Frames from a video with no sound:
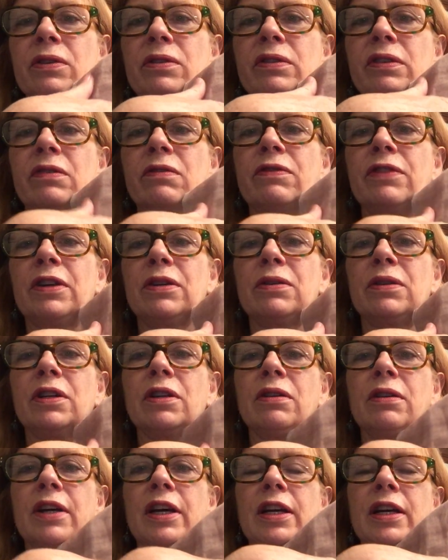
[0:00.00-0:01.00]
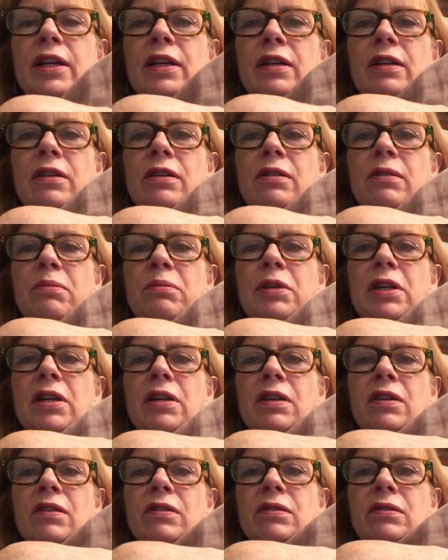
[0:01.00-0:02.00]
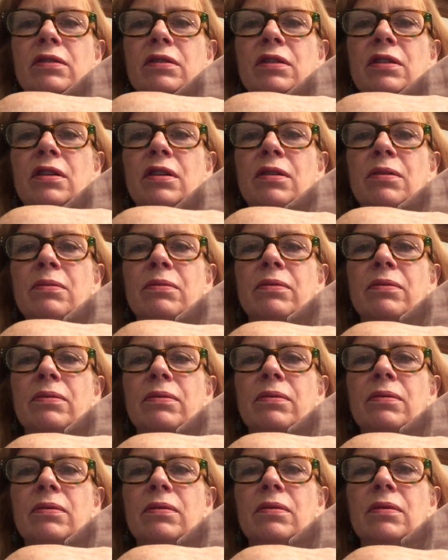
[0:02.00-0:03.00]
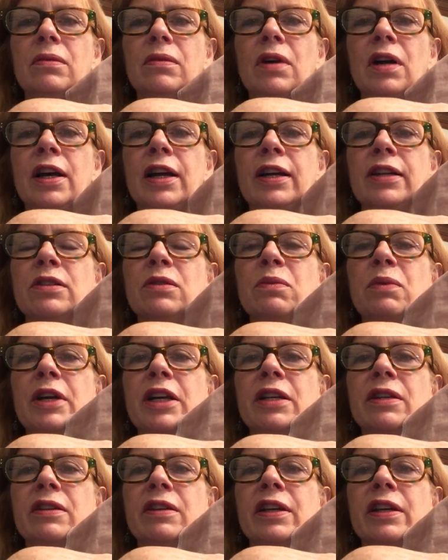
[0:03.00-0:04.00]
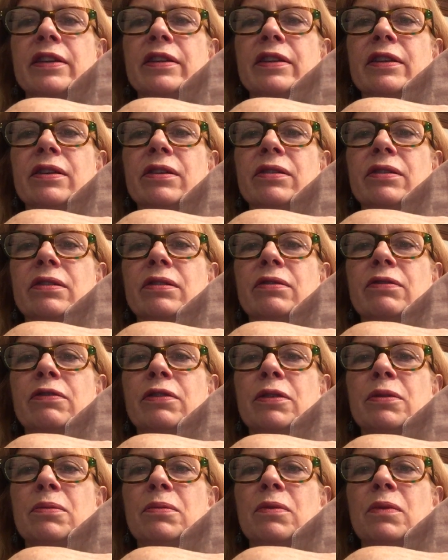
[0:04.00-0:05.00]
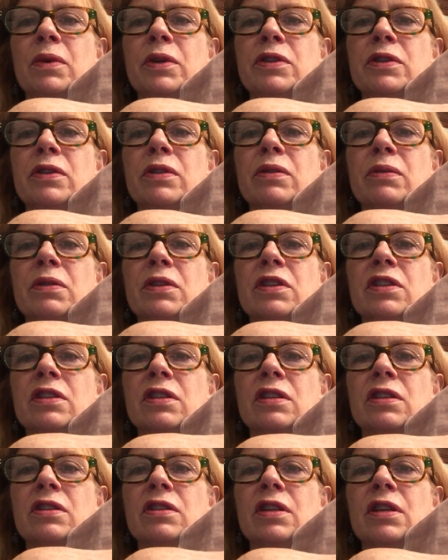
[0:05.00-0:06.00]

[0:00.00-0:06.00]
this Confederate Gray, because I had to wait to get this from 123 Stitch.